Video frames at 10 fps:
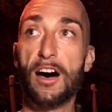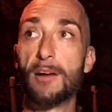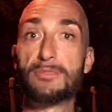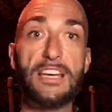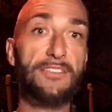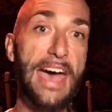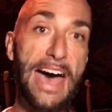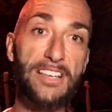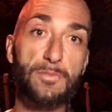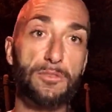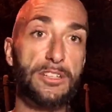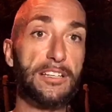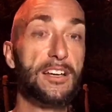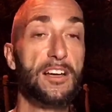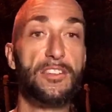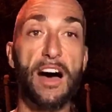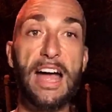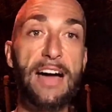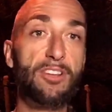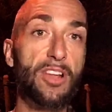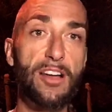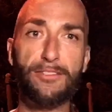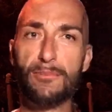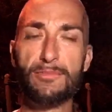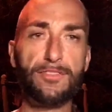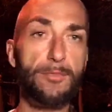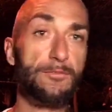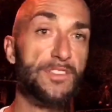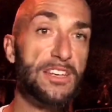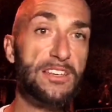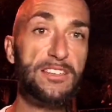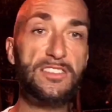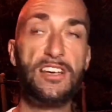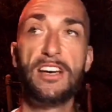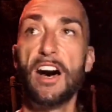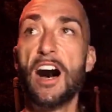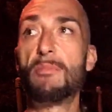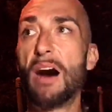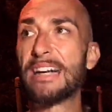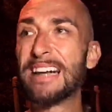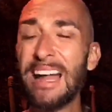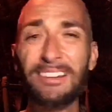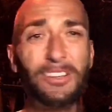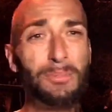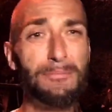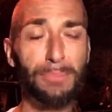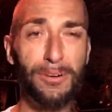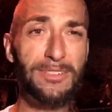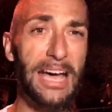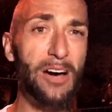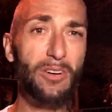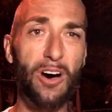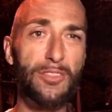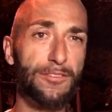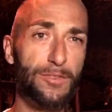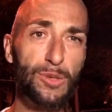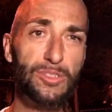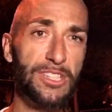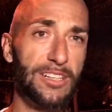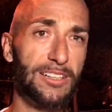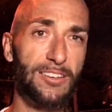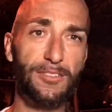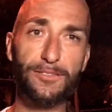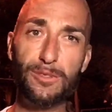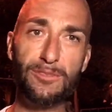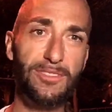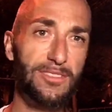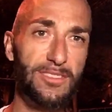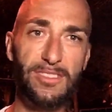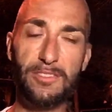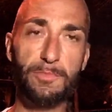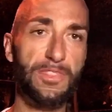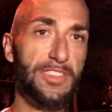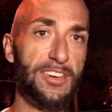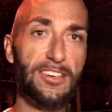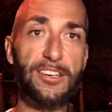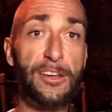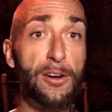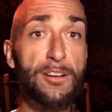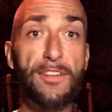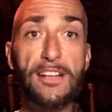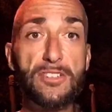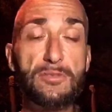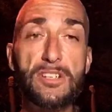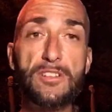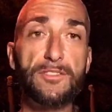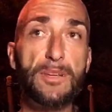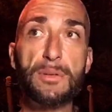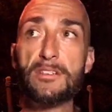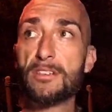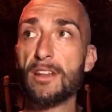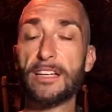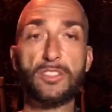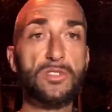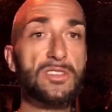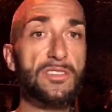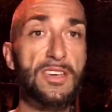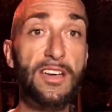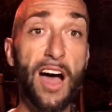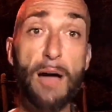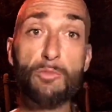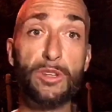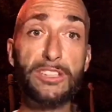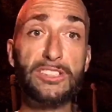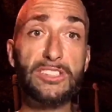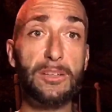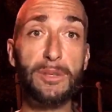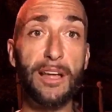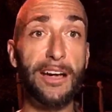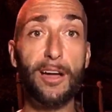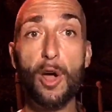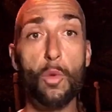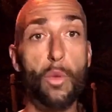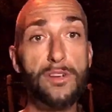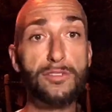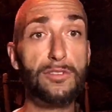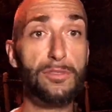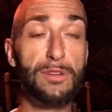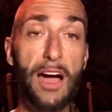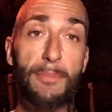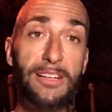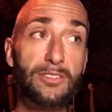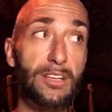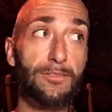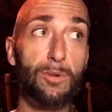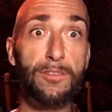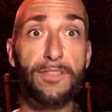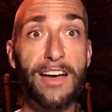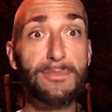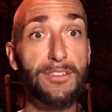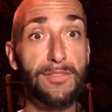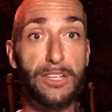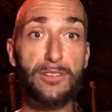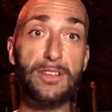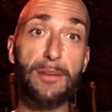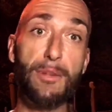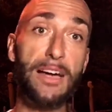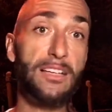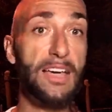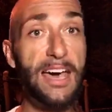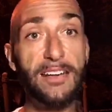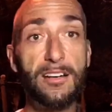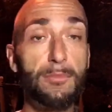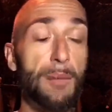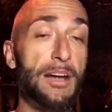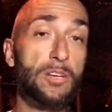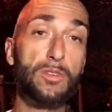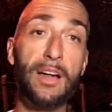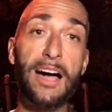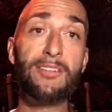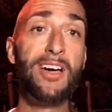Dave Asprey. I have a lot of, from fitness. I got a little bit burnt out on the food gig, on the food thing. You know, if I do ninja flip into like juicing thing, I'm really just gonna be like 1, 2, 3. I might do like 4 or 5 minute videos. I might edit them. I might go live.